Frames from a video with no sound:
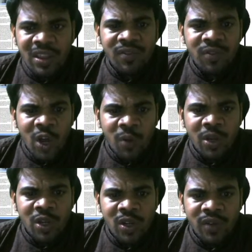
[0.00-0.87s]
the
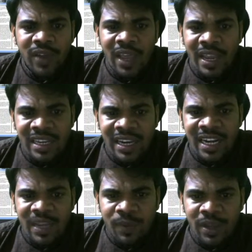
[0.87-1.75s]
formation of
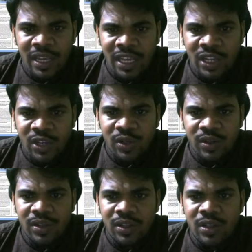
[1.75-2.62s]
NADPH.
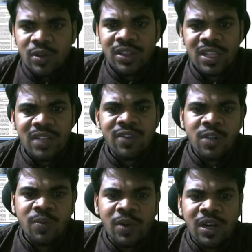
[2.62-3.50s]
So in this
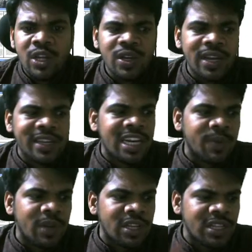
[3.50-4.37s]
phosphorylation,
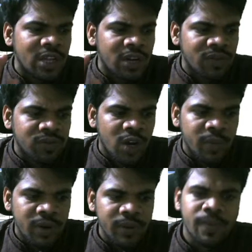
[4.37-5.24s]
NADPH is not
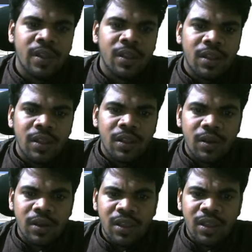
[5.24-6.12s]
formed.
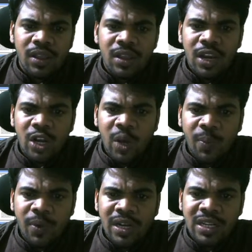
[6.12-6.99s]
Okay, it
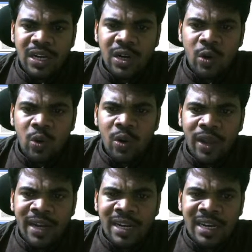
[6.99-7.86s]
operates under low
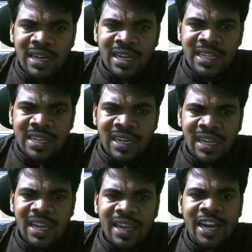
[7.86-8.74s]
light
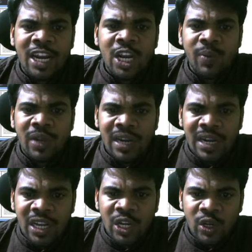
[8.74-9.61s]
intensity, anaerobic
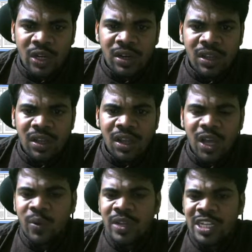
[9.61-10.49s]
condition,
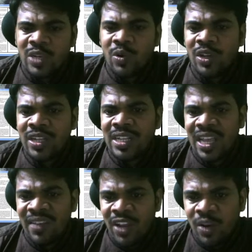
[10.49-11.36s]
or when CO2 is
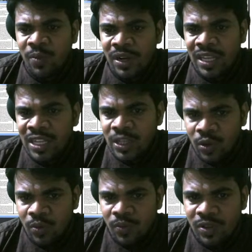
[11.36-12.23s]
availability is
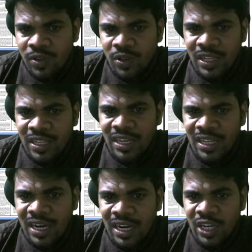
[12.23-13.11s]
low. So these are
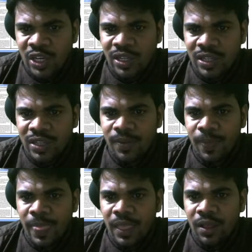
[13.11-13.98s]
the conditions:
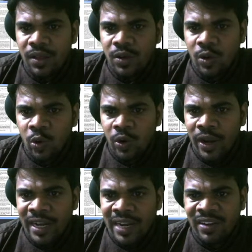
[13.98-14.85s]
low
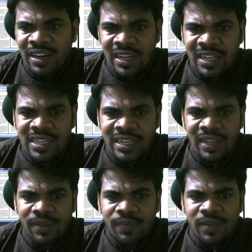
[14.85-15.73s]
light intensity,